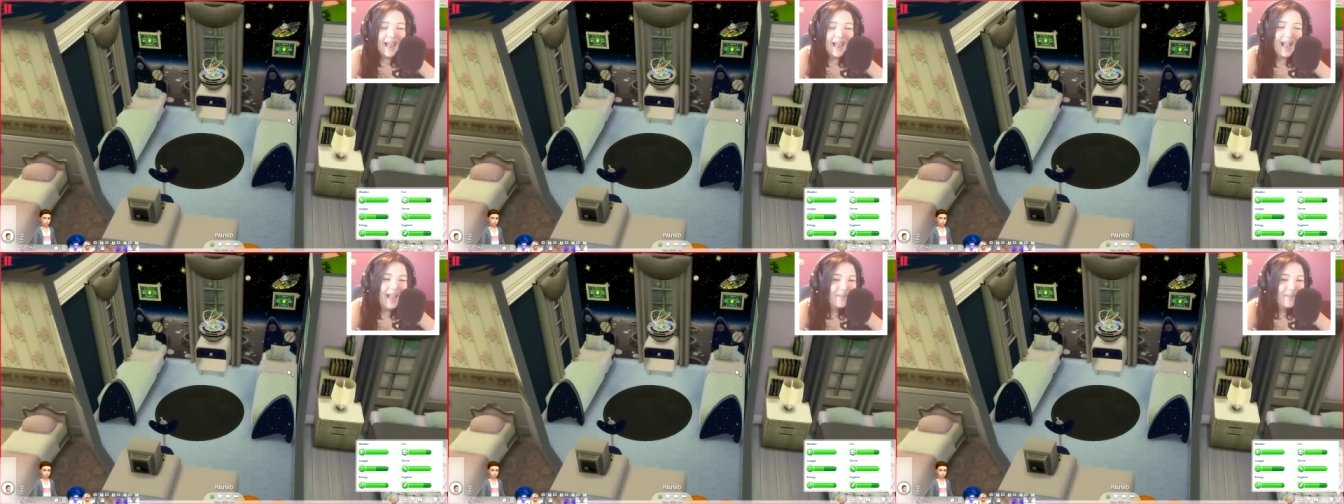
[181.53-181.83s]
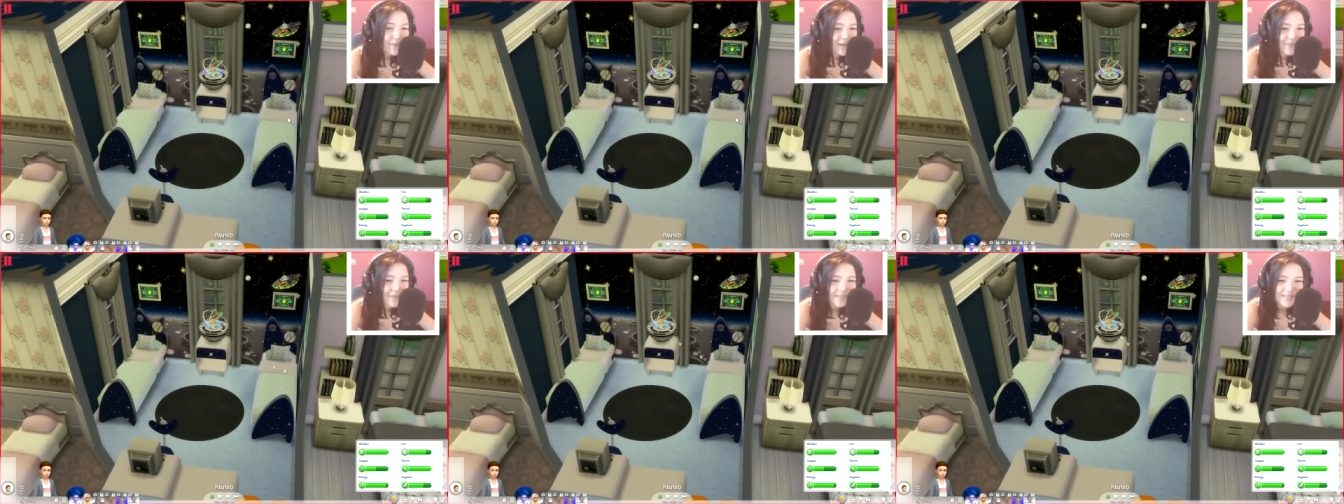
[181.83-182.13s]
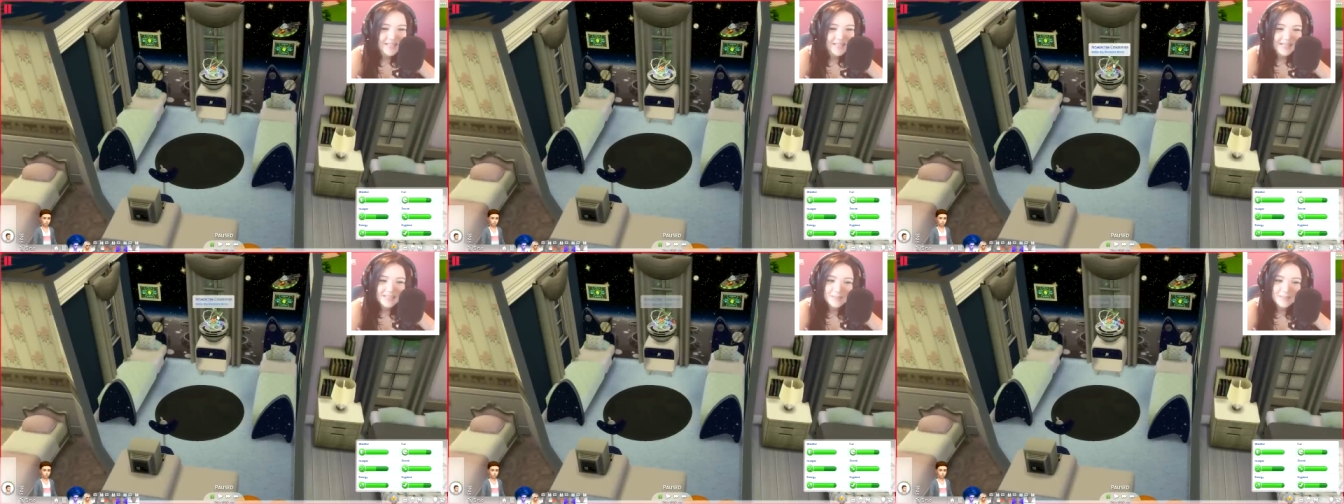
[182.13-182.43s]
I found this
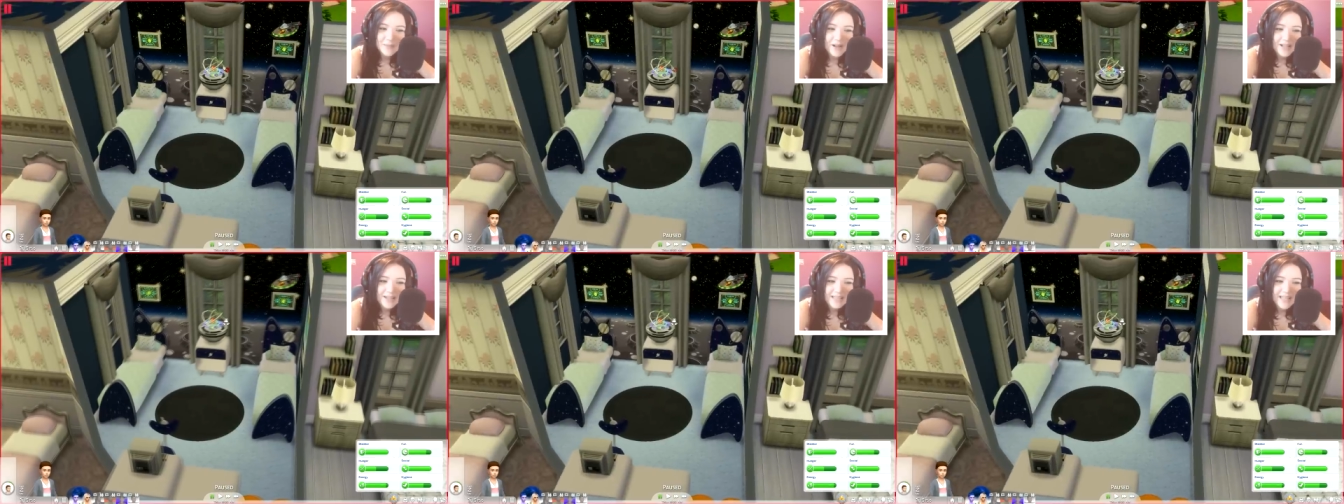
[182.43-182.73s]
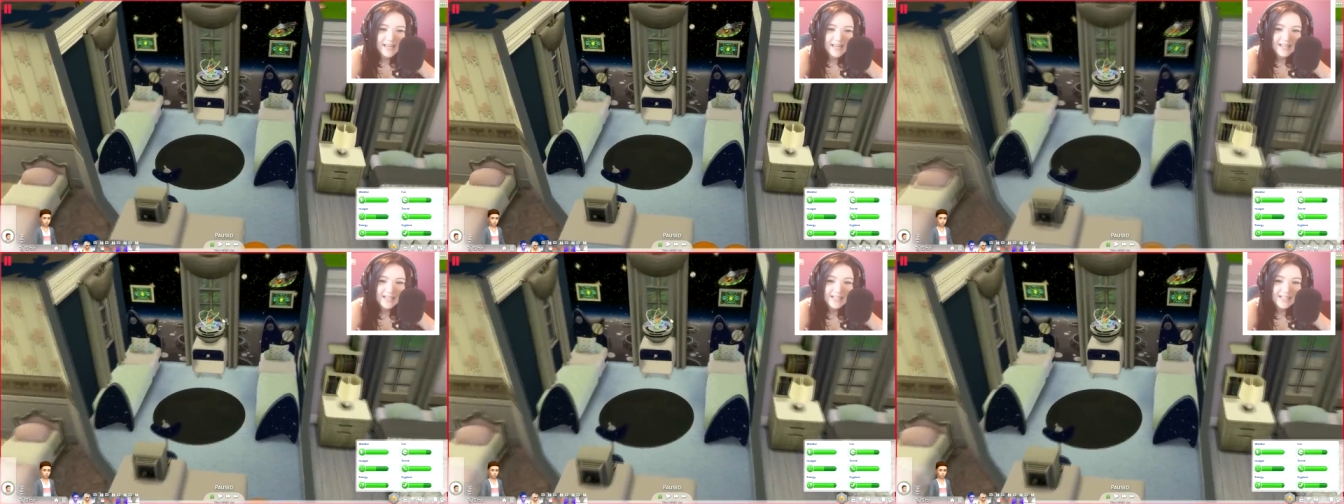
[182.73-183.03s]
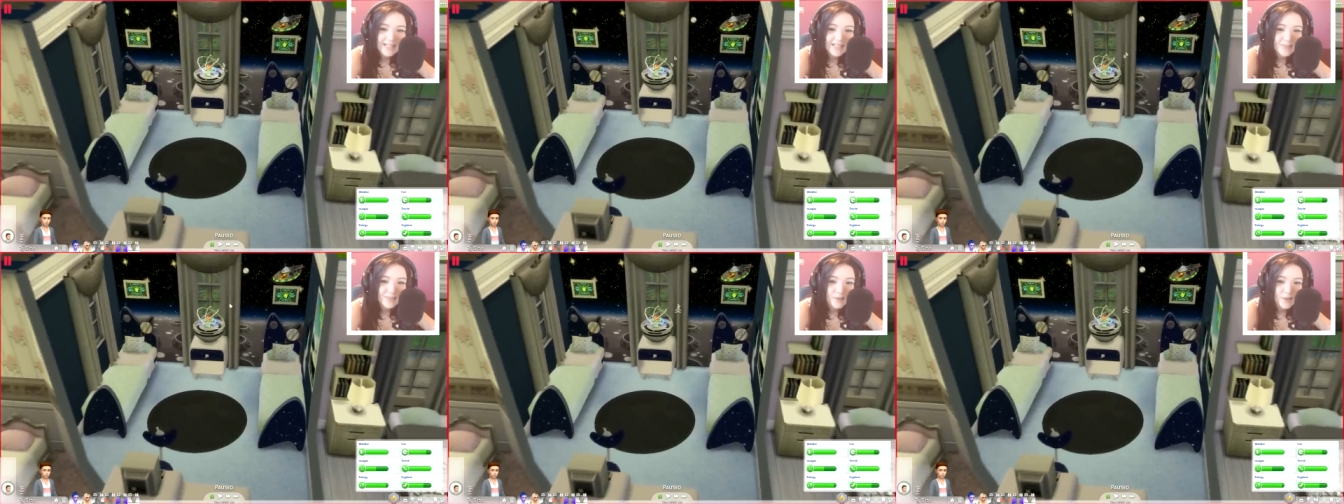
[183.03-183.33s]
custom content. It
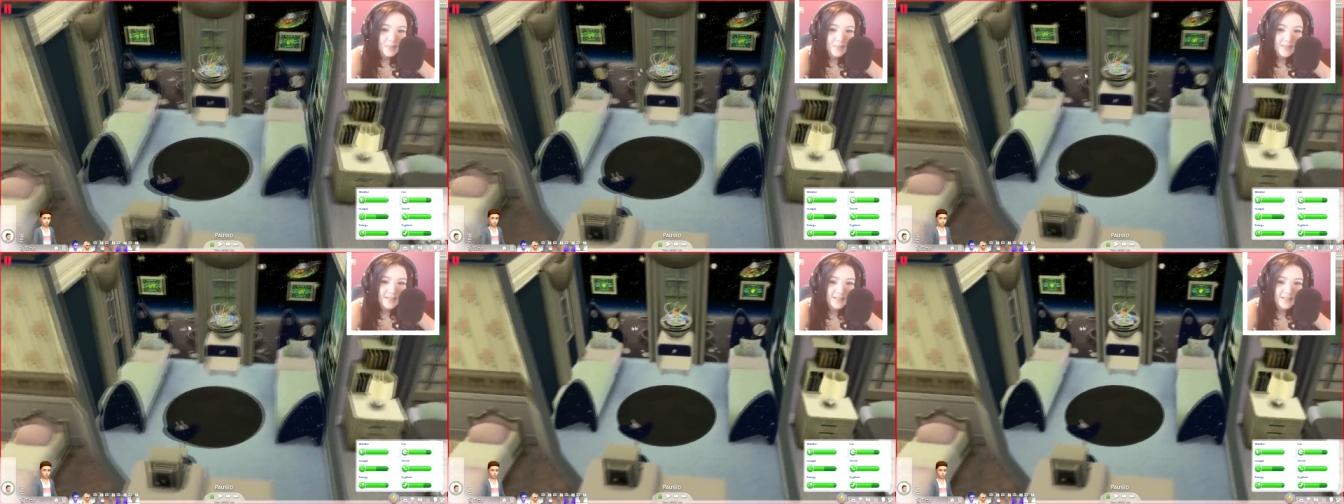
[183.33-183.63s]
is from The